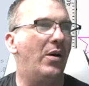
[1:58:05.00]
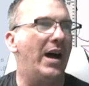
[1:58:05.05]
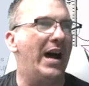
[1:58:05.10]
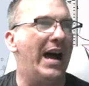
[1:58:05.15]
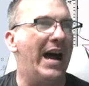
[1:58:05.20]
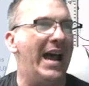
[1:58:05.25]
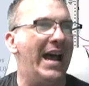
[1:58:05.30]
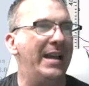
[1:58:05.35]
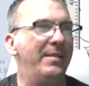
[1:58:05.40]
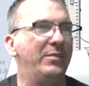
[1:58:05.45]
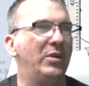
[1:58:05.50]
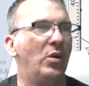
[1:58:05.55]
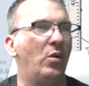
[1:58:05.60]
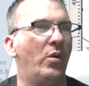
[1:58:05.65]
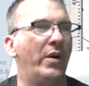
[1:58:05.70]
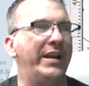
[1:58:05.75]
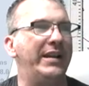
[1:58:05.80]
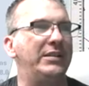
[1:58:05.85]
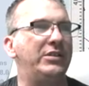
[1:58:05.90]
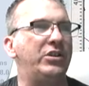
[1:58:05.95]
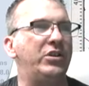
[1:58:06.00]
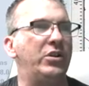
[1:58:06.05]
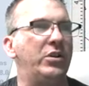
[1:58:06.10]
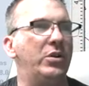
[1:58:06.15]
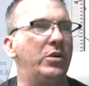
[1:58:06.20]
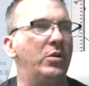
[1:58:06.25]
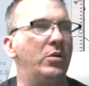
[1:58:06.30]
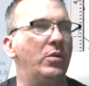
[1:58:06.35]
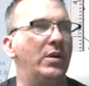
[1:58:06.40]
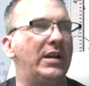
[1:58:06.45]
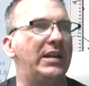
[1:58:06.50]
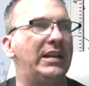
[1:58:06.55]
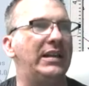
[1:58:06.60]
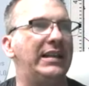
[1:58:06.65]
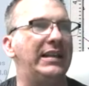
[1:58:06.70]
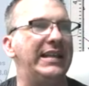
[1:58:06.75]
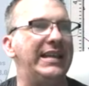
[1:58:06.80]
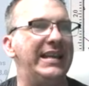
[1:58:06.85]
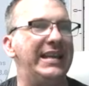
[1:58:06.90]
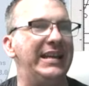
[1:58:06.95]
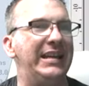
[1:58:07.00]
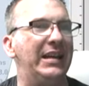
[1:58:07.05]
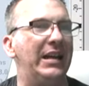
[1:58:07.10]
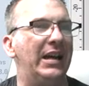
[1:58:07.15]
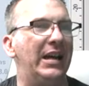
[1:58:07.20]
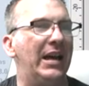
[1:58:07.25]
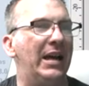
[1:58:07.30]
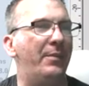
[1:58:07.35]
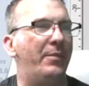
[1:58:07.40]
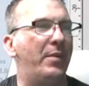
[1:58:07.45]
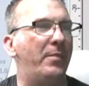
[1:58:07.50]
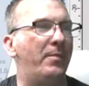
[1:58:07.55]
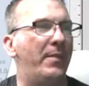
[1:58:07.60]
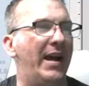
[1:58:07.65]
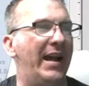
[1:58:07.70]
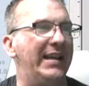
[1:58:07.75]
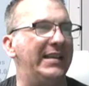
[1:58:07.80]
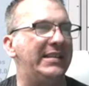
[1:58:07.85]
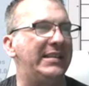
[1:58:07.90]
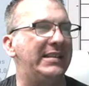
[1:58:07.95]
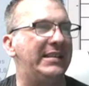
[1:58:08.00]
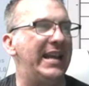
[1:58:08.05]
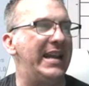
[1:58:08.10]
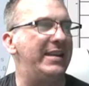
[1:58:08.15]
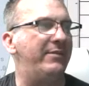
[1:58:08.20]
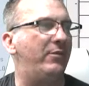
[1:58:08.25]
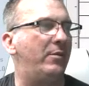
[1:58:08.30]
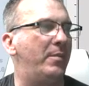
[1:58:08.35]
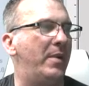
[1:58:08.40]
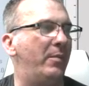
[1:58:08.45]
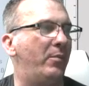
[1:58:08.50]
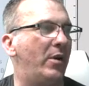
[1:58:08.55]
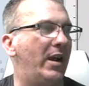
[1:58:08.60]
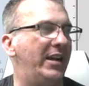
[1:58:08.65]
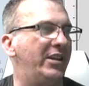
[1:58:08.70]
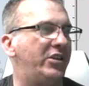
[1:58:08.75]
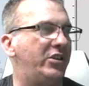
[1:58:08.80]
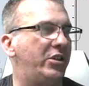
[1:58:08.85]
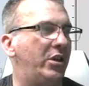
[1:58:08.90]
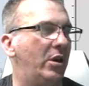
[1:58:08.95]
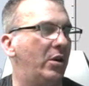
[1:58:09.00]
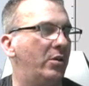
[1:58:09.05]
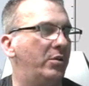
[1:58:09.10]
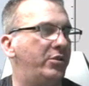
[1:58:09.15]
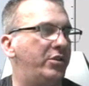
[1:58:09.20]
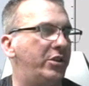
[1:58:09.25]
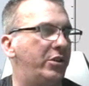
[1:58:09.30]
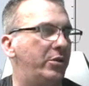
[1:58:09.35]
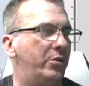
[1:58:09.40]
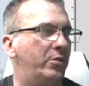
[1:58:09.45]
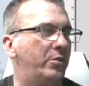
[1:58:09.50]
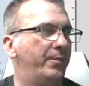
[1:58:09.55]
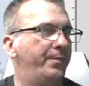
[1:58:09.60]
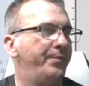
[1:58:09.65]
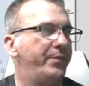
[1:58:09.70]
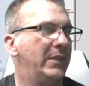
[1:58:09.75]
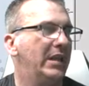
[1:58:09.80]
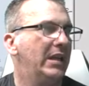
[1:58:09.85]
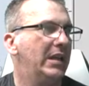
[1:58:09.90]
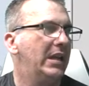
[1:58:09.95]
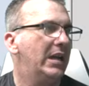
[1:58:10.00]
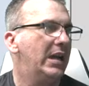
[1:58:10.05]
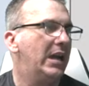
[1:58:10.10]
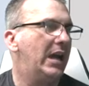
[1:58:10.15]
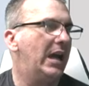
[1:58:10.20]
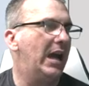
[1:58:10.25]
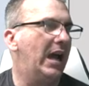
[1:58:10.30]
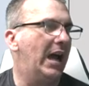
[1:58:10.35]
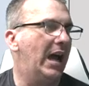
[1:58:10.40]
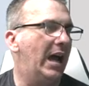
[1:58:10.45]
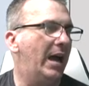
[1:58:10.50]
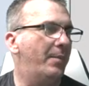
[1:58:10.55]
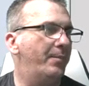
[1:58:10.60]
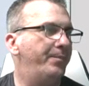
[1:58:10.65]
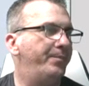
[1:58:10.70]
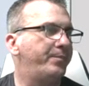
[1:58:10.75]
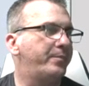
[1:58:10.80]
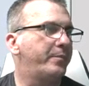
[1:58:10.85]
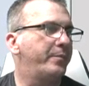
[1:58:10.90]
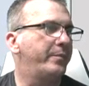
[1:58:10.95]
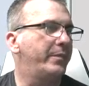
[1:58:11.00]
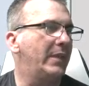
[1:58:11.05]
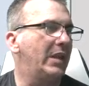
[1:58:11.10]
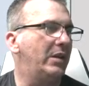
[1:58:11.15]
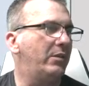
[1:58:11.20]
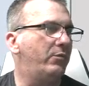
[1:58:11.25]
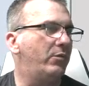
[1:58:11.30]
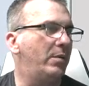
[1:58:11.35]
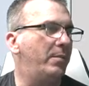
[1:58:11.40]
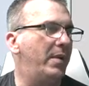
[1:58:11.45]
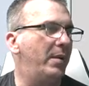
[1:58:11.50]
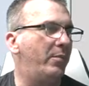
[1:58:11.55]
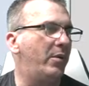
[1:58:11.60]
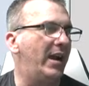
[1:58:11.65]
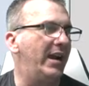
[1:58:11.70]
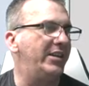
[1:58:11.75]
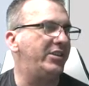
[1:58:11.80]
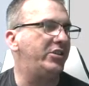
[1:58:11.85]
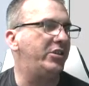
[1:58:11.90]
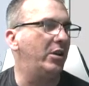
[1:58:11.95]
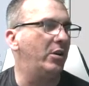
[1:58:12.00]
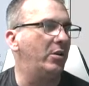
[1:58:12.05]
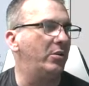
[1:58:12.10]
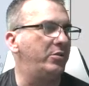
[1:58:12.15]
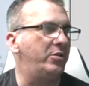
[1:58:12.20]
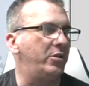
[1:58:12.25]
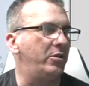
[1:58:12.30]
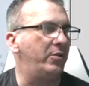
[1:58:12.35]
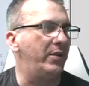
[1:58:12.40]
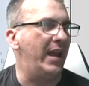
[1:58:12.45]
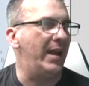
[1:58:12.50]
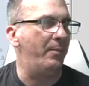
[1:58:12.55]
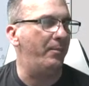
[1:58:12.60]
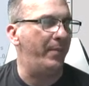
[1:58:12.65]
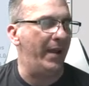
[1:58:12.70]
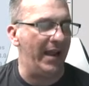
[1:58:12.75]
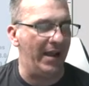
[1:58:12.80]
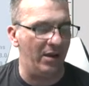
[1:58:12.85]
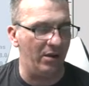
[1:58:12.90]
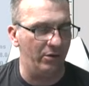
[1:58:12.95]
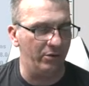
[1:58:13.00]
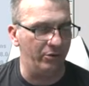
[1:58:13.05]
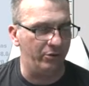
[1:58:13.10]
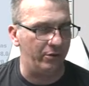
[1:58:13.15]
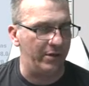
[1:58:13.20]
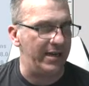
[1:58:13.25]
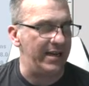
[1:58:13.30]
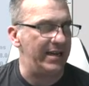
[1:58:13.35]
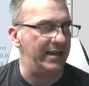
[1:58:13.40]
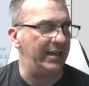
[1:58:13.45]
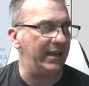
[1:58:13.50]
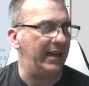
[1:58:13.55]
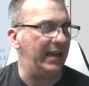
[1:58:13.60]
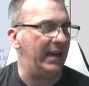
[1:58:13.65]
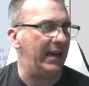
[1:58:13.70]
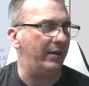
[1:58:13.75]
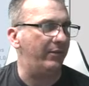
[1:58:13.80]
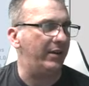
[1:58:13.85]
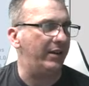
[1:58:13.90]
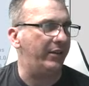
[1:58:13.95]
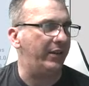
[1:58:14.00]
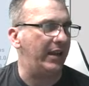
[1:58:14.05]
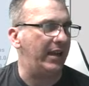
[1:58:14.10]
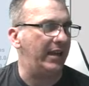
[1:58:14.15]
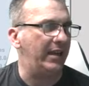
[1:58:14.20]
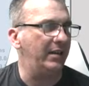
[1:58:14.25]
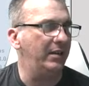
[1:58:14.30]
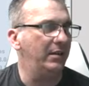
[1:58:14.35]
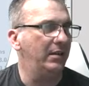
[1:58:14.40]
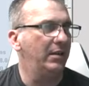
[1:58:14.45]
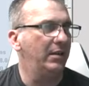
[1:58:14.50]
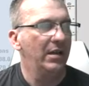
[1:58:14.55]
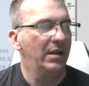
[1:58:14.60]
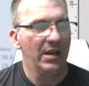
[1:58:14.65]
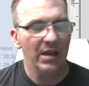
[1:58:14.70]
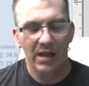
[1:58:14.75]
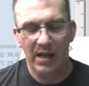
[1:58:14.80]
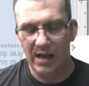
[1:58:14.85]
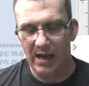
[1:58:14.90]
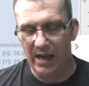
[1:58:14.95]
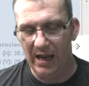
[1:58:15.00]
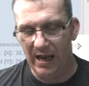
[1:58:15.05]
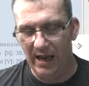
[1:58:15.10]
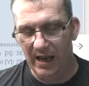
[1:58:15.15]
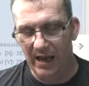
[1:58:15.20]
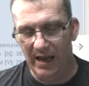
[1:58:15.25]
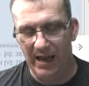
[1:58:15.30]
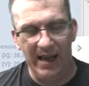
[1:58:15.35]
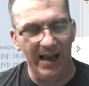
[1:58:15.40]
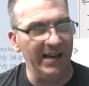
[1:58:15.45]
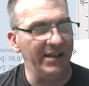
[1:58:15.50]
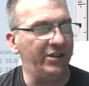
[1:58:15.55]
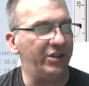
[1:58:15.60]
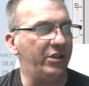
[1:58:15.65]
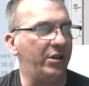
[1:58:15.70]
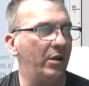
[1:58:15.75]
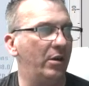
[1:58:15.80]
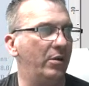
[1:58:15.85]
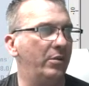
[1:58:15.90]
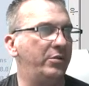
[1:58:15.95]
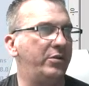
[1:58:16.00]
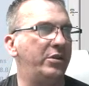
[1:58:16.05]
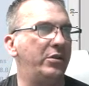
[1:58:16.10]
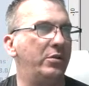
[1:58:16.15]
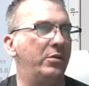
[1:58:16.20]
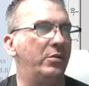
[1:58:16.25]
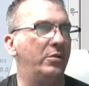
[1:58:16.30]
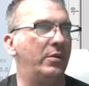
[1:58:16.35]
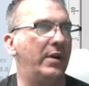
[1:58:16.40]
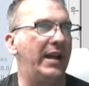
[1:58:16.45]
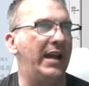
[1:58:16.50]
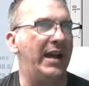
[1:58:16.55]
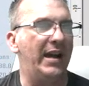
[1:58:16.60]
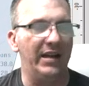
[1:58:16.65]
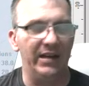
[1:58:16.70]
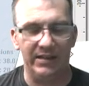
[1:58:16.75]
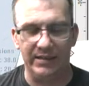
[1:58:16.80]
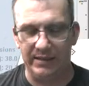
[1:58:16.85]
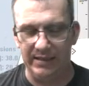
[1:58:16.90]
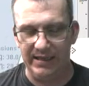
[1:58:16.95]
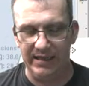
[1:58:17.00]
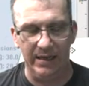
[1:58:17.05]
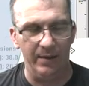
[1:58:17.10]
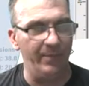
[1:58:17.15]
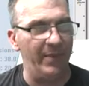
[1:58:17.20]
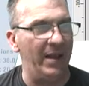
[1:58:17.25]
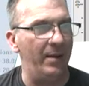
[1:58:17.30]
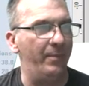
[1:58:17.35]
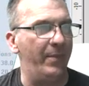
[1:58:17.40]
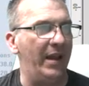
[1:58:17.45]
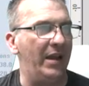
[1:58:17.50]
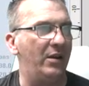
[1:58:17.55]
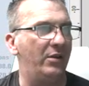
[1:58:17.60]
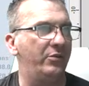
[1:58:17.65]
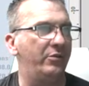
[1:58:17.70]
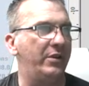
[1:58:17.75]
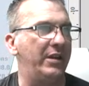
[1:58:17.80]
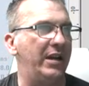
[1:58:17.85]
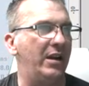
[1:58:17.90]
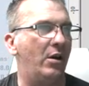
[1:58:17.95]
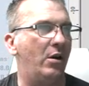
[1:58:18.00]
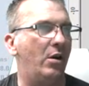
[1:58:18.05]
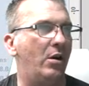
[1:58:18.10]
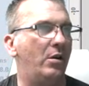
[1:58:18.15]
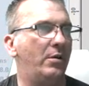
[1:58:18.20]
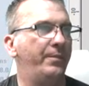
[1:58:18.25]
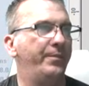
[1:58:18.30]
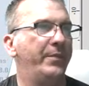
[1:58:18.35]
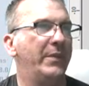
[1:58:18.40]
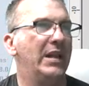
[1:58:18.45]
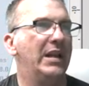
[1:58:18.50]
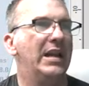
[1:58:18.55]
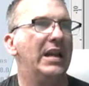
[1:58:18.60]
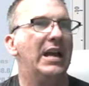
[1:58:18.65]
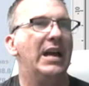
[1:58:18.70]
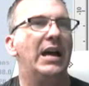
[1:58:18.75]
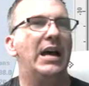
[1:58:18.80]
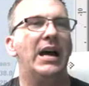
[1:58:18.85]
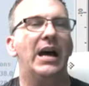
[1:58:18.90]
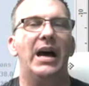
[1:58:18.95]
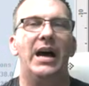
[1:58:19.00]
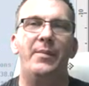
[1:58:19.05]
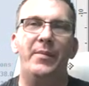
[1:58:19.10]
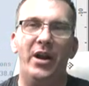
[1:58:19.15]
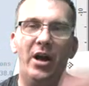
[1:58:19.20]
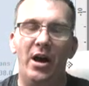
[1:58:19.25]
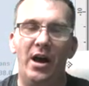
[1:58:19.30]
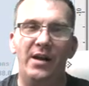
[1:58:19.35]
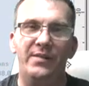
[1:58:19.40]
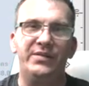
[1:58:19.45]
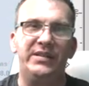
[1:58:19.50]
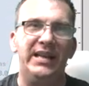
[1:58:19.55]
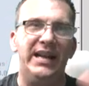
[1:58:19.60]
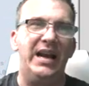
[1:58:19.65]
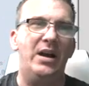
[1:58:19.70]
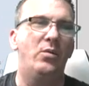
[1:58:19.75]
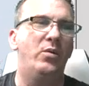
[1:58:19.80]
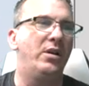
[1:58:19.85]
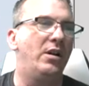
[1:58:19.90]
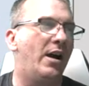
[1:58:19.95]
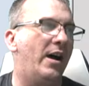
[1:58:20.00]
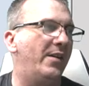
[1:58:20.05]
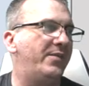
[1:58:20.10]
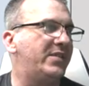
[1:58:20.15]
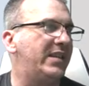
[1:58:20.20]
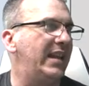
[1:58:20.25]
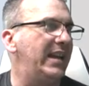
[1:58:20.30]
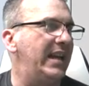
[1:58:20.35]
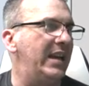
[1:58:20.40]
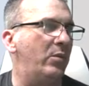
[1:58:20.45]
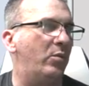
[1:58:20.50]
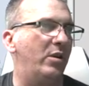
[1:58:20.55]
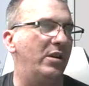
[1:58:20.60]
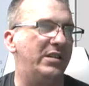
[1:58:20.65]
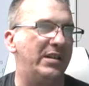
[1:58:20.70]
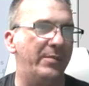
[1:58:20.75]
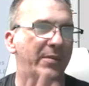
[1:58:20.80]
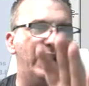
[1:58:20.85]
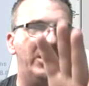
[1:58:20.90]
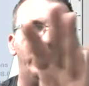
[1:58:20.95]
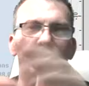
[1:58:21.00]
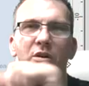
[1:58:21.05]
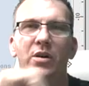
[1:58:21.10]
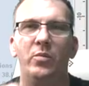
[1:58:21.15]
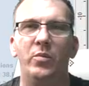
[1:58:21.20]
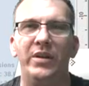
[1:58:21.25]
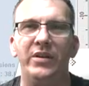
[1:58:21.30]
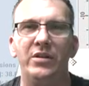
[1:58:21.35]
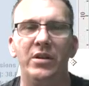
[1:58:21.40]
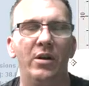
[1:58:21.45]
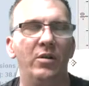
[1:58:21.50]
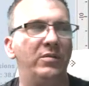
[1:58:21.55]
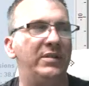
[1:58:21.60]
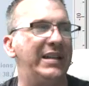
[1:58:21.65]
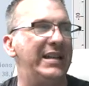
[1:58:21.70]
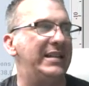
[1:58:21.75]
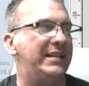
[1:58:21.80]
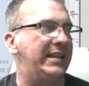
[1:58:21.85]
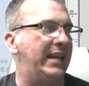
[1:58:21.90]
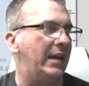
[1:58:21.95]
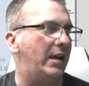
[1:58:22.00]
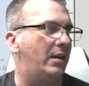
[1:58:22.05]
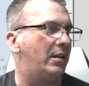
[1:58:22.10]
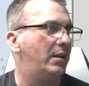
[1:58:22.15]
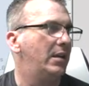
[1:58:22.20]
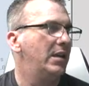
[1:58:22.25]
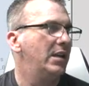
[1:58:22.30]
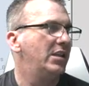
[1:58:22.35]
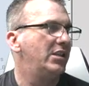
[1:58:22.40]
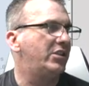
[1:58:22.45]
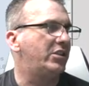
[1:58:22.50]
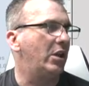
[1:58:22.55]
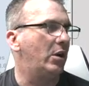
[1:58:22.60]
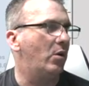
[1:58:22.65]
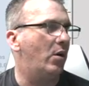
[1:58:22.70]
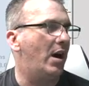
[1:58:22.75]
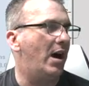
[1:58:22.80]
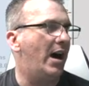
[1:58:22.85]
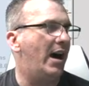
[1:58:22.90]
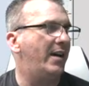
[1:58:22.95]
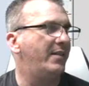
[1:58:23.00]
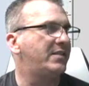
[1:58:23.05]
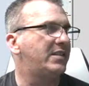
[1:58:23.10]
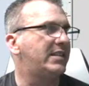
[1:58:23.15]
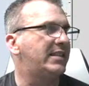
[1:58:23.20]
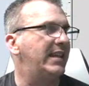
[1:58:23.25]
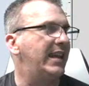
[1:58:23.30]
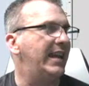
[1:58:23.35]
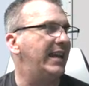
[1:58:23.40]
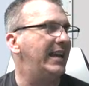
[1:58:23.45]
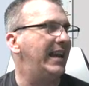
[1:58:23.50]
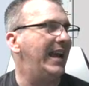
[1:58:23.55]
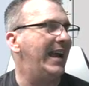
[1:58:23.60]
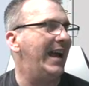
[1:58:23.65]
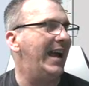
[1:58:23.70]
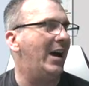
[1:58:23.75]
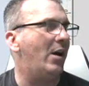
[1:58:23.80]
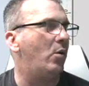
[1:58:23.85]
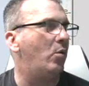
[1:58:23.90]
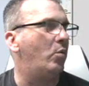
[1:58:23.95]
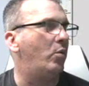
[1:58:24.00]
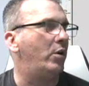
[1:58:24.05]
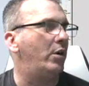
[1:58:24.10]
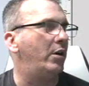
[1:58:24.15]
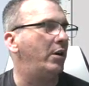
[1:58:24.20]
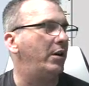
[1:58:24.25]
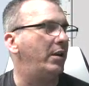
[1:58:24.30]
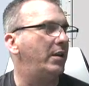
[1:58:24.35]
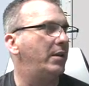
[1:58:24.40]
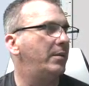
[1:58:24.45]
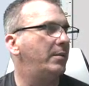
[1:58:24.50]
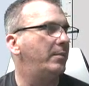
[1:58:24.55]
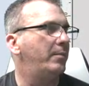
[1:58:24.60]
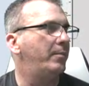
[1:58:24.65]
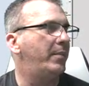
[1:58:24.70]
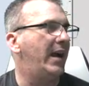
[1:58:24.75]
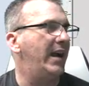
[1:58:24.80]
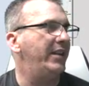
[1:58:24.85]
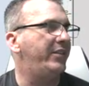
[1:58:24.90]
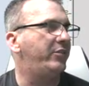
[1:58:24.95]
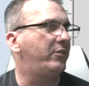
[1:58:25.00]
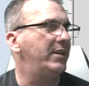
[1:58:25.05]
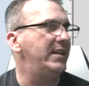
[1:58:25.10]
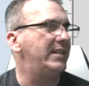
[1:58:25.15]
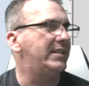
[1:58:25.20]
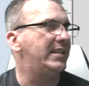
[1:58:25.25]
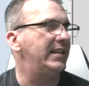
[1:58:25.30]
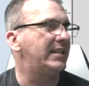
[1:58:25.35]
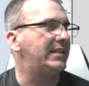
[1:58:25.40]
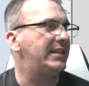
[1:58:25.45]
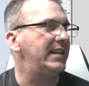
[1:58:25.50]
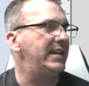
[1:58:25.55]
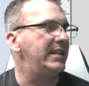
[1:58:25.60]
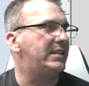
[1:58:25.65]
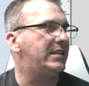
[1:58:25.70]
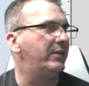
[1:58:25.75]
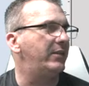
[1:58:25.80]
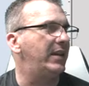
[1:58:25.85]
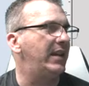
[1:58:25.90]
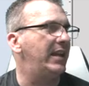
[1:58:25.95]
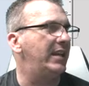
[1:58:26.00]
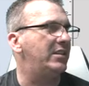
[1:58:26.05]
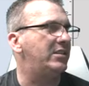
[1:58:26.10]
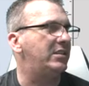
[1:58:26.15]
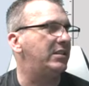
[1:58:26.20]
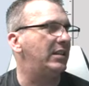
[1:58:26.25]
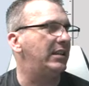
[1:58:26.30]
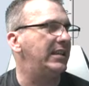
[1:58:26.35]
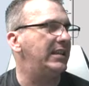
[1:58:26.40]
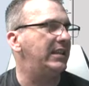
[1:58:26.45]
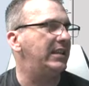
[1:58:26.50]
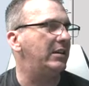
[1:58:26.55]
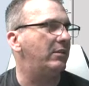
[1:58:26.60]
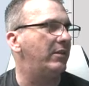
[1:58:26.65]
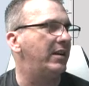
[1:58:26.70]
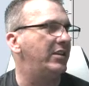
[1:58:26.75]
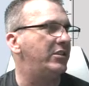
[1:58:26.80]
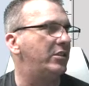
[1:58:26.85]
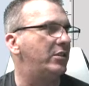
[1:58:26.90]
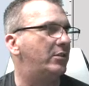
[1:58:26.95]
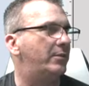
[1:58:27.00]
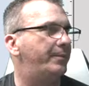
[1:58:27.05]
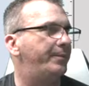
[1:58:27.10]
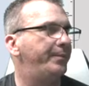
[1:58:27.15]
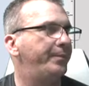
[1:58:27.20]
I'm going to clean up my state. Remember I showed you, that boundary and everything. I showed you how to clean up that boundary and all. I'm going to offset outward, offset inwards. I'm going to do it with no detail. So offset outward by 3/16 of an inch. Delete the original.